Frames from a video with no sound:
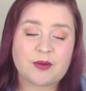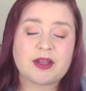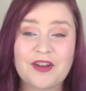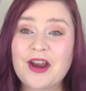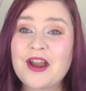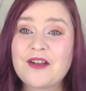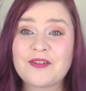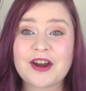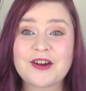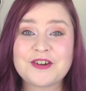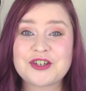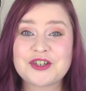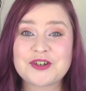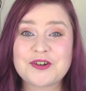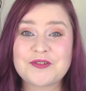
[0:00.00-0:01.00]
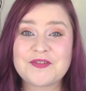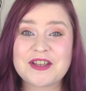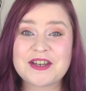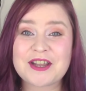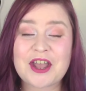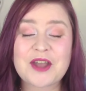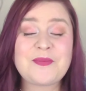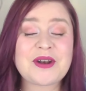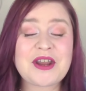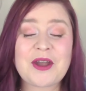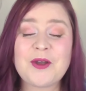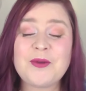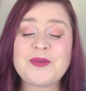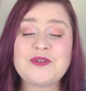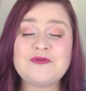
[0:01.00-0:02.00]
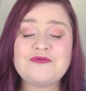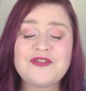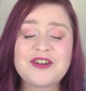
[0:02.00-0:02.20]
Very short video, but I hope you